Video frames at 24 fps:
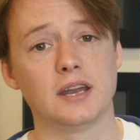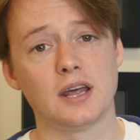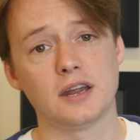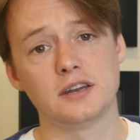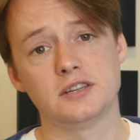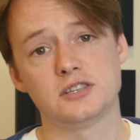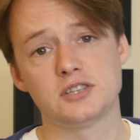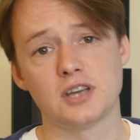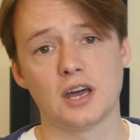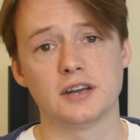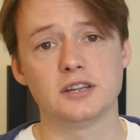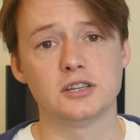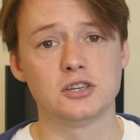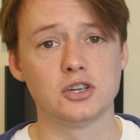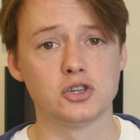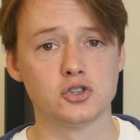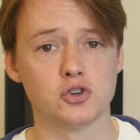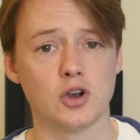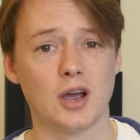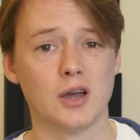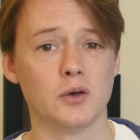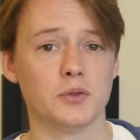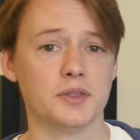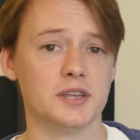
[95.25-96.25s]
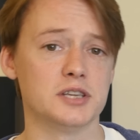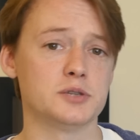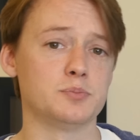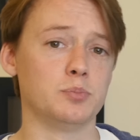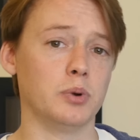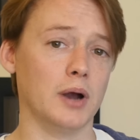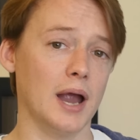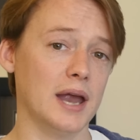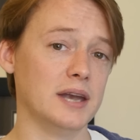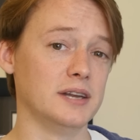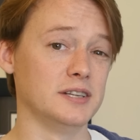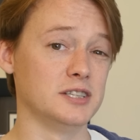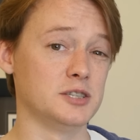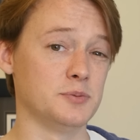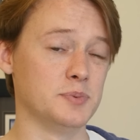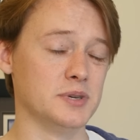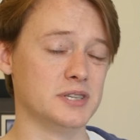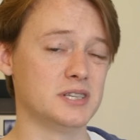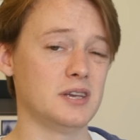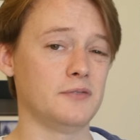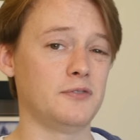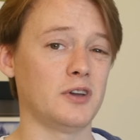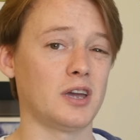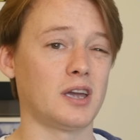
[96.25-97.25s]
I decided to try out this brand in
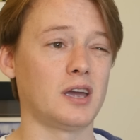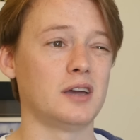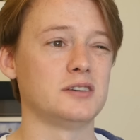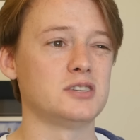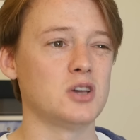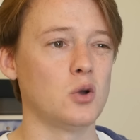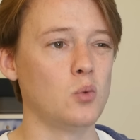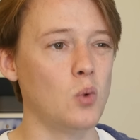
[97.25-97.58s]
specific because